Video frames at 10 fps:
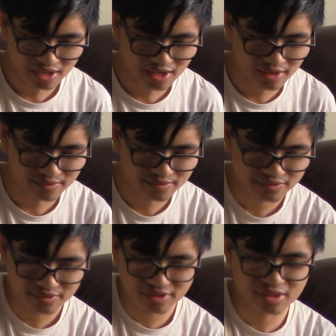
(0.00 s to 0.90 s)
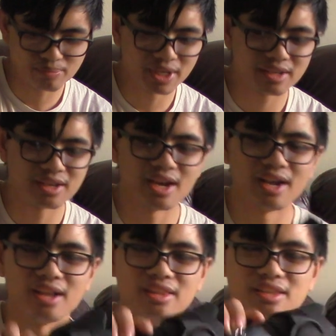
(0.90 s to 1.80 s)
have the big
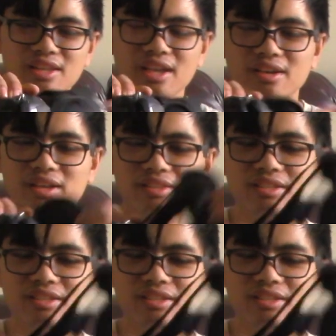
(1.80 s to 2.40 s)
guy, the Nikon